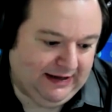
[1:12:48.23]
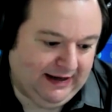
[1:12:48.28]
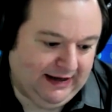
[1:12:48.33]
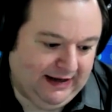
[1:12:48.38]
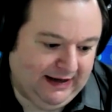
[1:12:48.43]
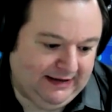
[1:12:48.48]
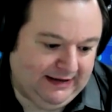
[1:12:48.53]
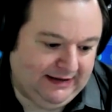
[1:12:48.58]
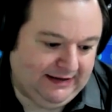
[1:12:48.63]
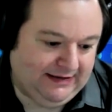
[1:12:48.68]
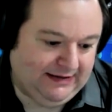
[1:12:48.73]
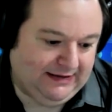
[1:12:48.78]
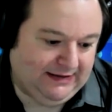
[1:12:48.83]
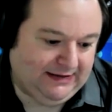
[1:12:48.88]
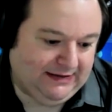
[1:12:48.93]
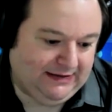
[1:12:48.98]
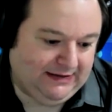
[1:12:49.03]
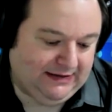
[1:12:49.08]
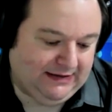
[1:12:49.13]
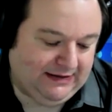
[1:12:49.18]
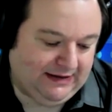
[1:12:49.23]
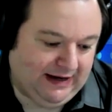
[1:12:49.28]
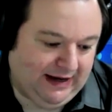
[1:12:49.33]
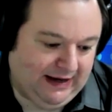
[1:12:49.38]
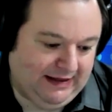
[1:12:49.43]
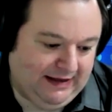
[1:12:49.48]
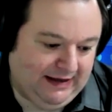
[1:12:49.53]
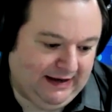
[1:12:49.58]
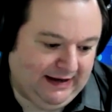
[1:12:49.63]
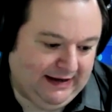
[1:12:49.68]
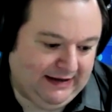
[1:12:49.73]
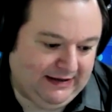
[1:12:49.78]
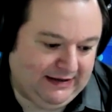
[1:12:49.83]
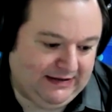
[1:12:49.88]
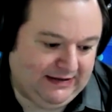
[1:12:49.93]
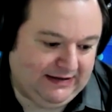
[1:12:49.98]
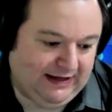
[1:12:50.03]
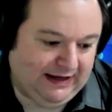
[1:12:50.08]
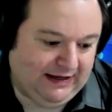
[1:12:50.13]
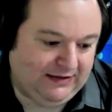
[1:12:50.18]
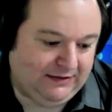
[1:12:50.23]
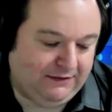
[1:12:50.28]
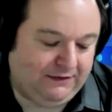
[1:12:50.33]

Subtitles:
And I think it just takes